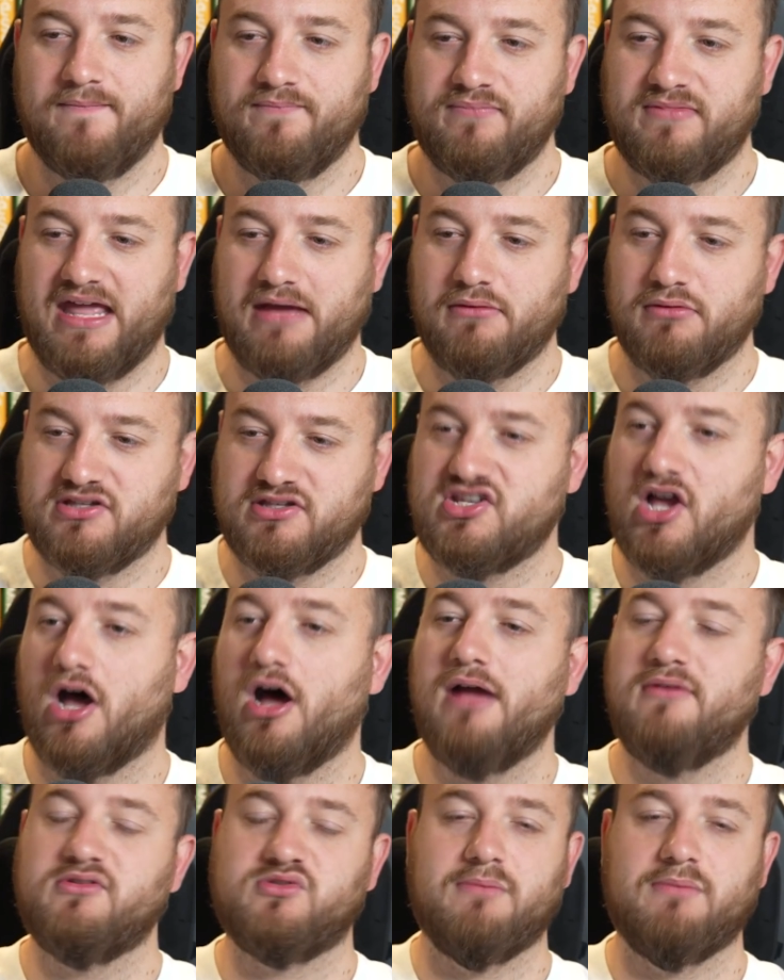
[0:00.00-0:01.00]
there were
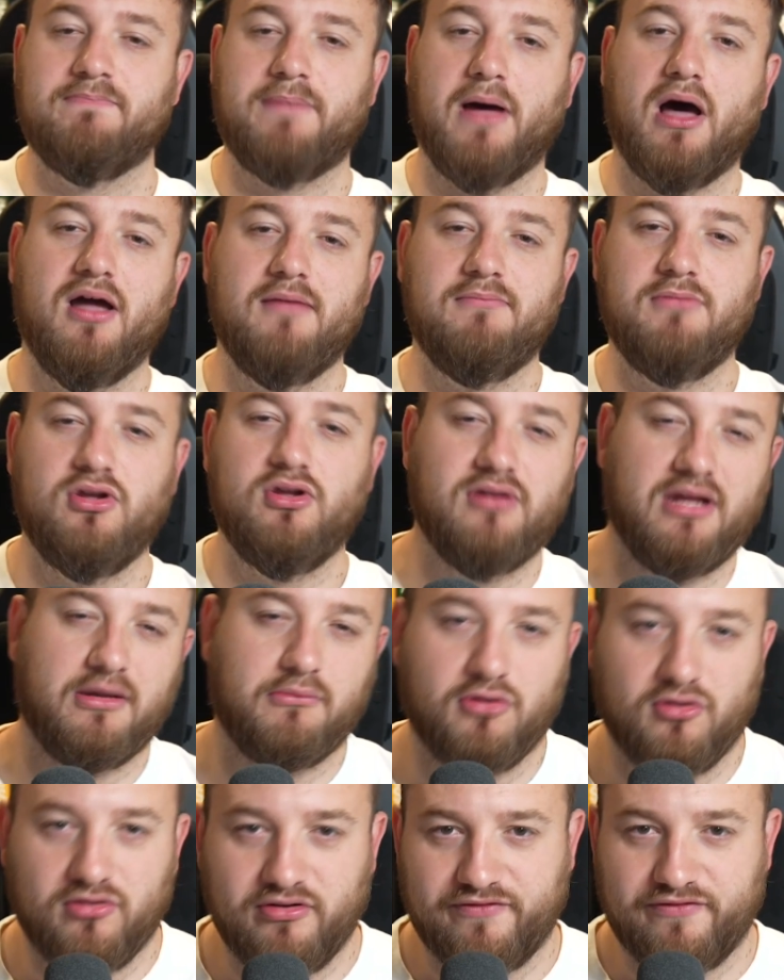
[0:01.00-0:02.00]
times when Bayern Munich were
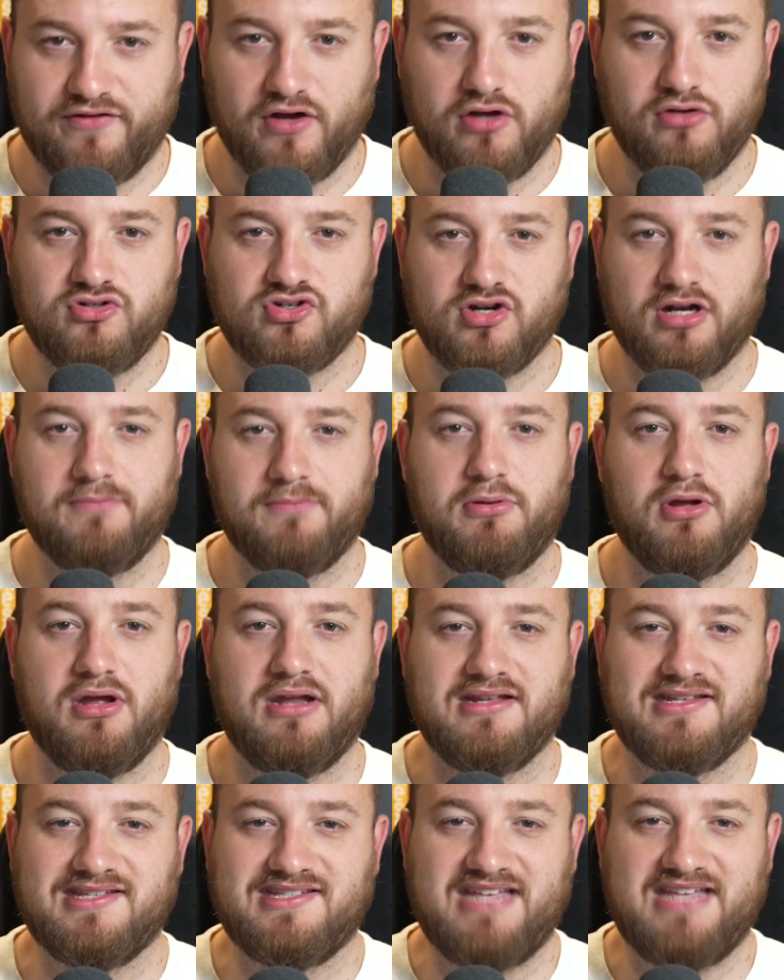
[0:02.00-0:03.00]
on the phone trying to put in a
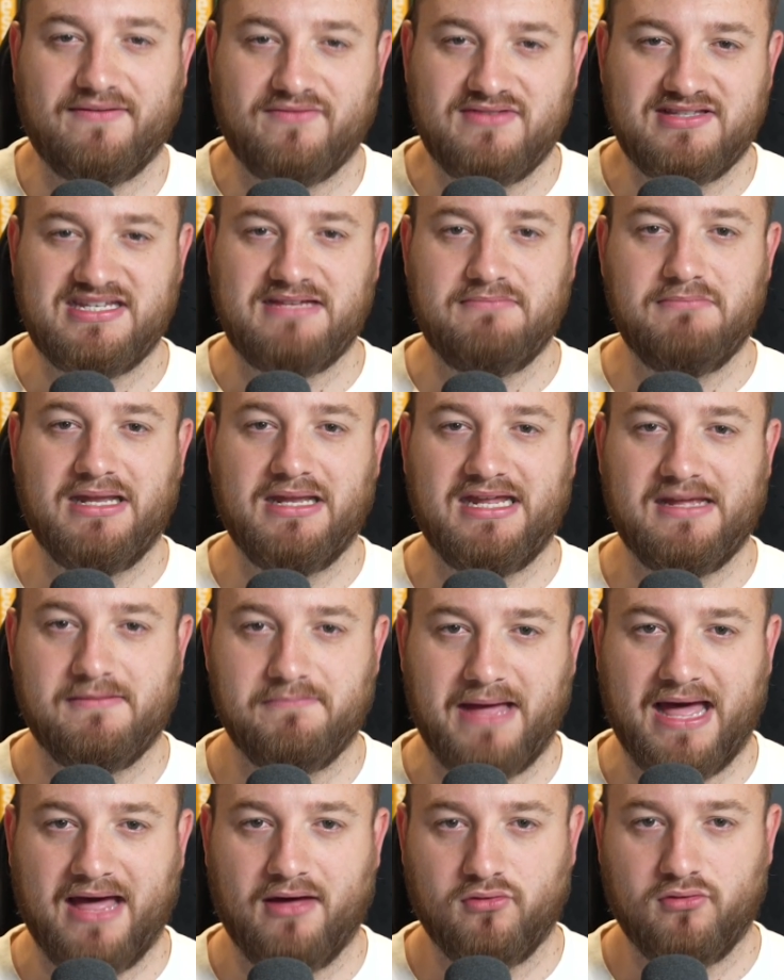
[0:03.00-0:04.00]
£70 million
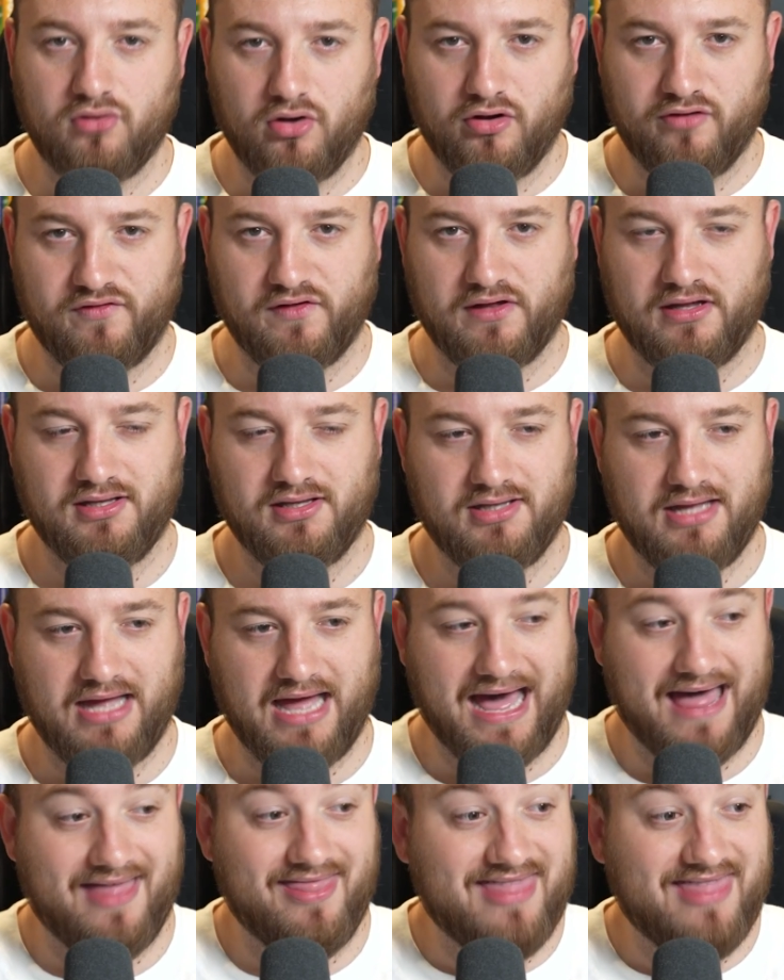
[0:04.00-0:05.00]
offer.
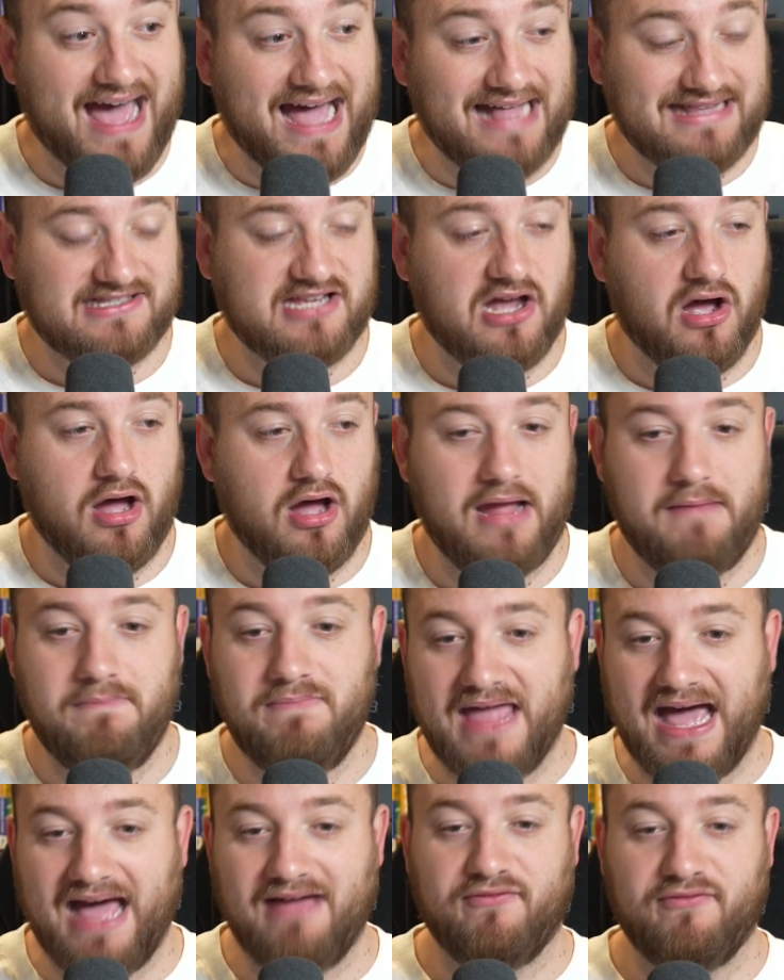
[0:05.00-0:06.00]
At that time,
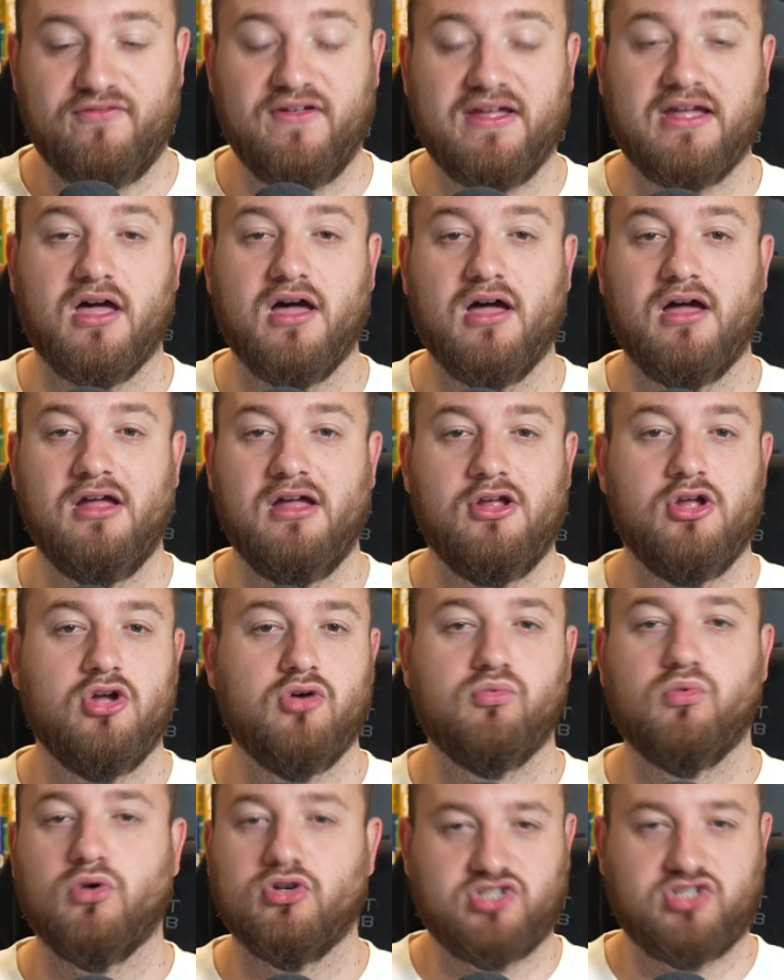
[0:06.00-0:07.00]
that figure
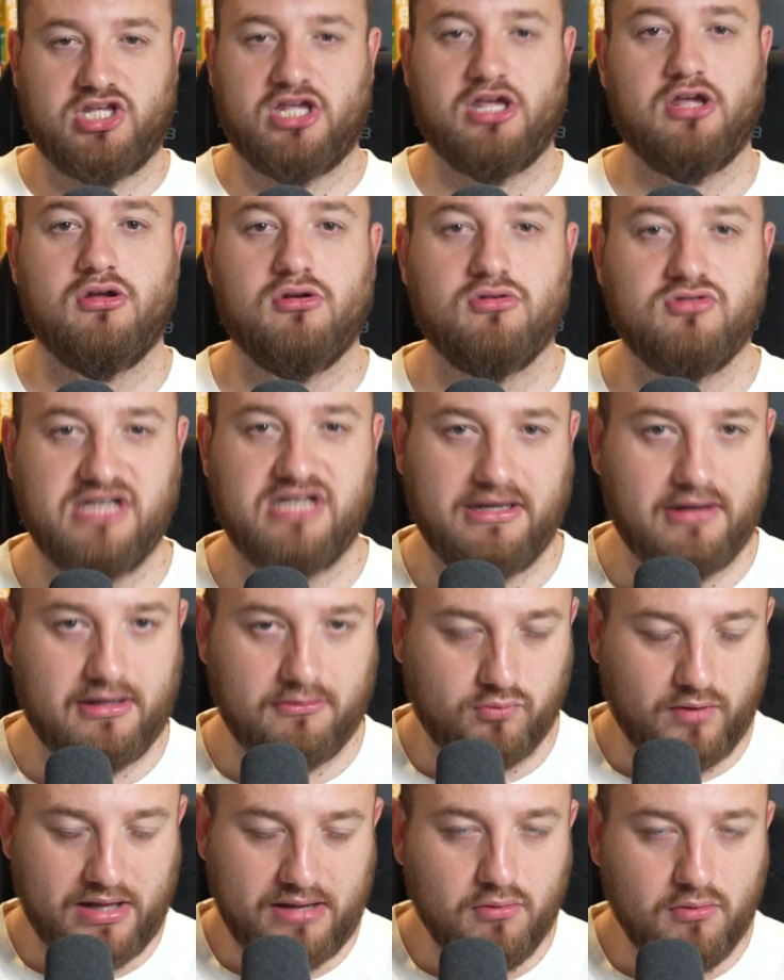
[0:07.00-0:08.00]
was huge.
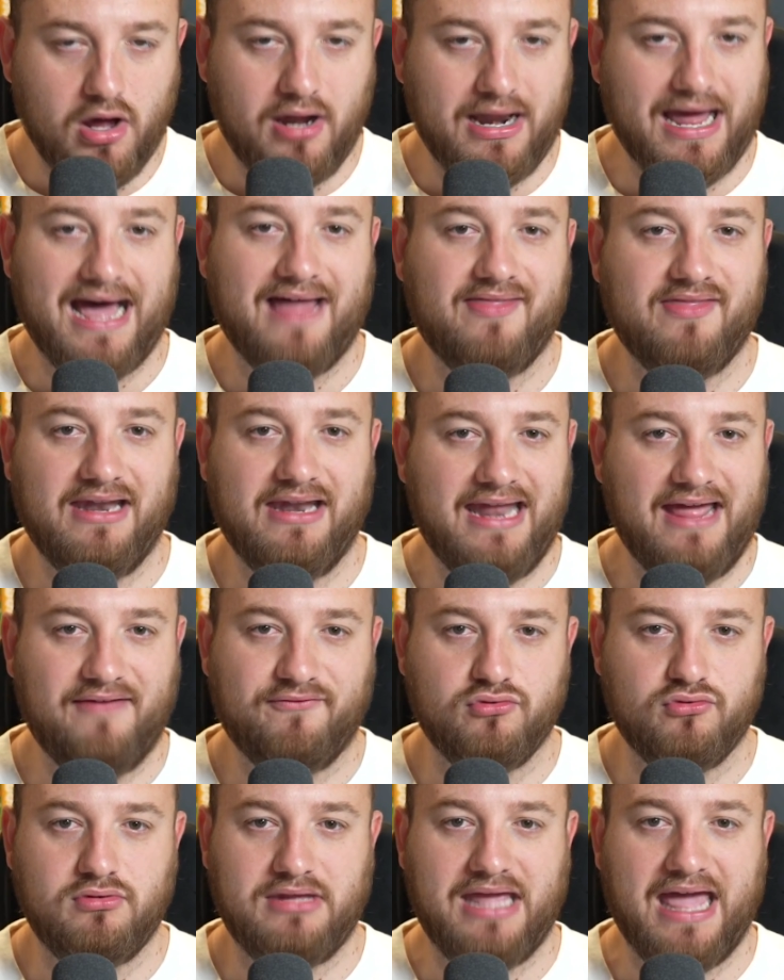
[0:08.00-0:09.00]
We weren't at the
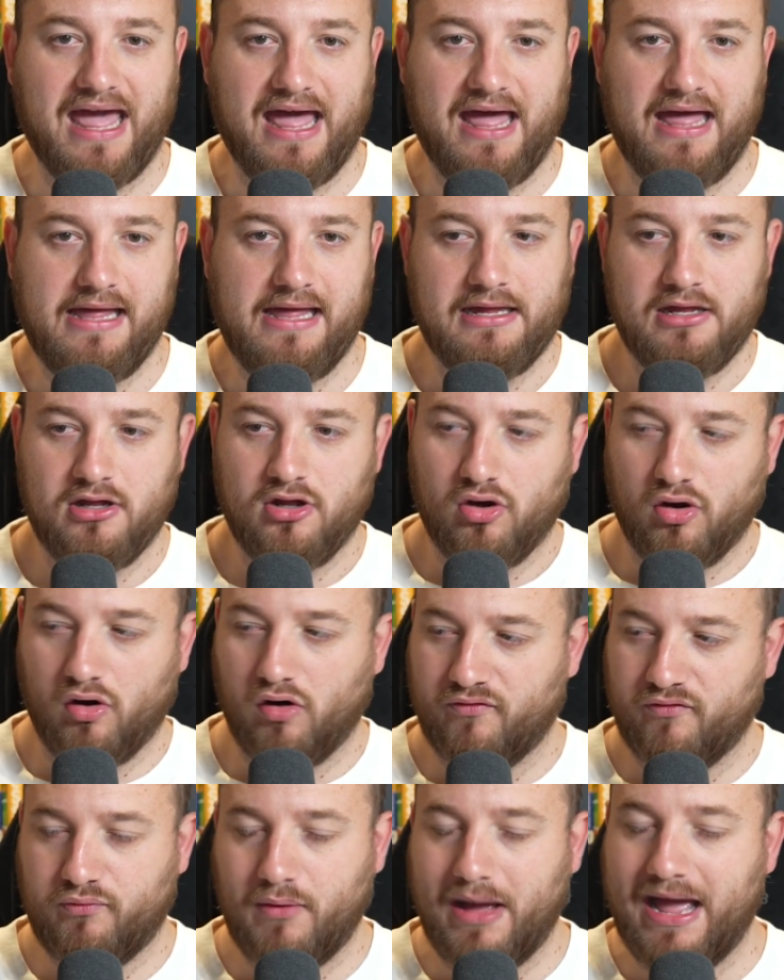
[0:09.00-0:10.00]
level yet
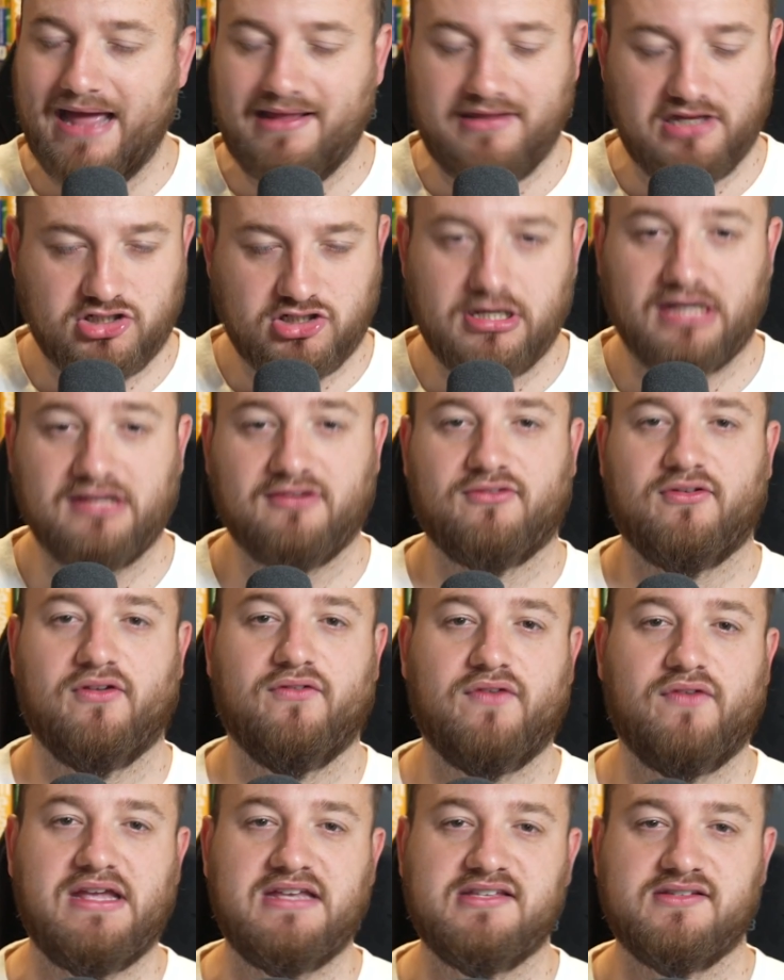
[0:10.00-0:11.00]
of where the transfer
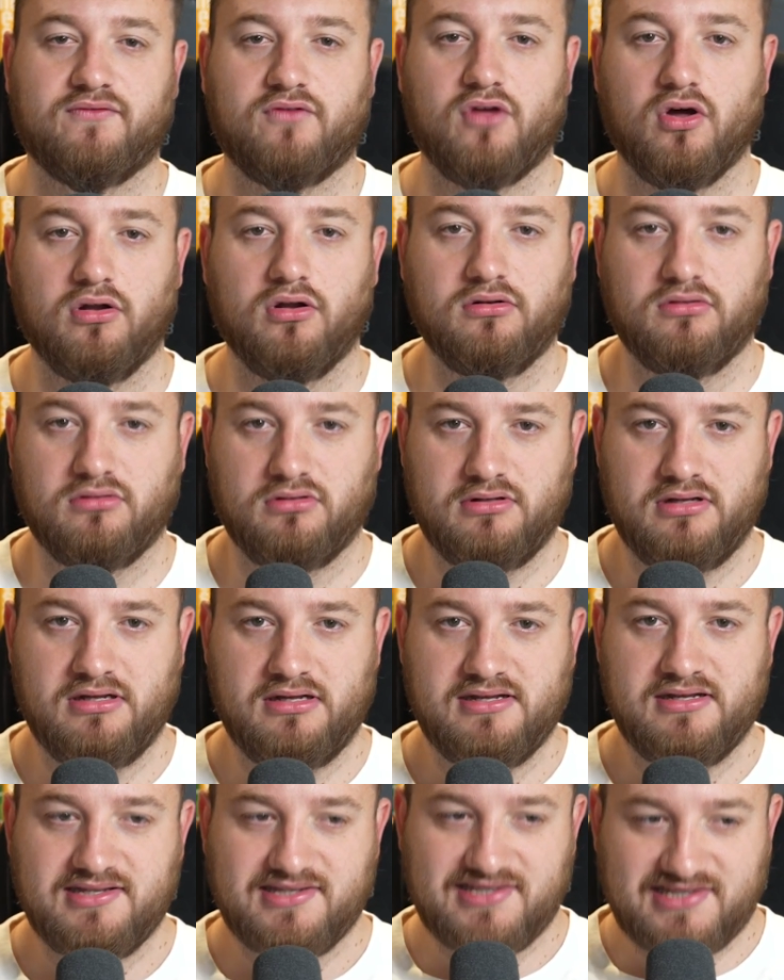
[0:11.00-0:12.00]
fees have gone.
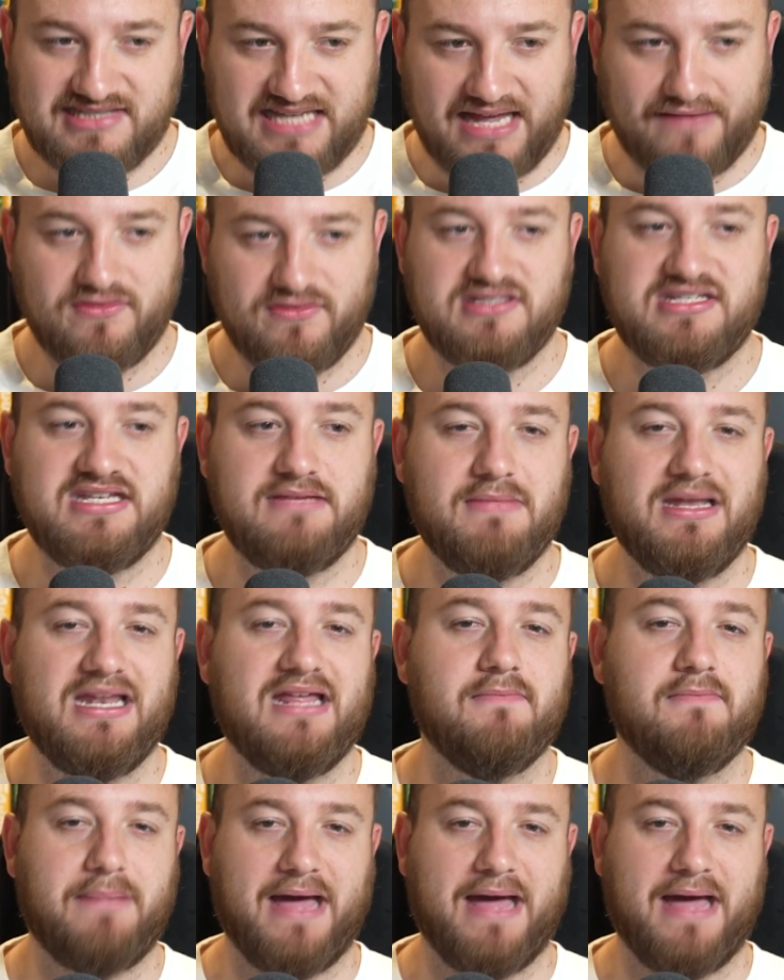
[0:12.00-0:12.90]
£70 million